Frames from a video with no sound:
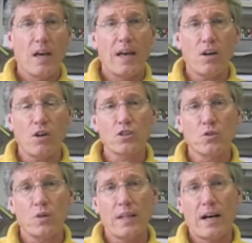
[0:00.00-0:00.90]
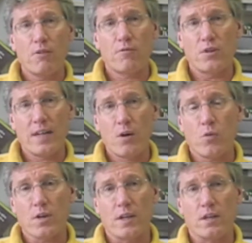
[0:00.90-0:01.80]
and also allow for
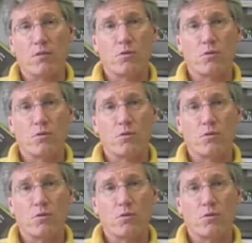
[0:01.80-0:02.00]
networking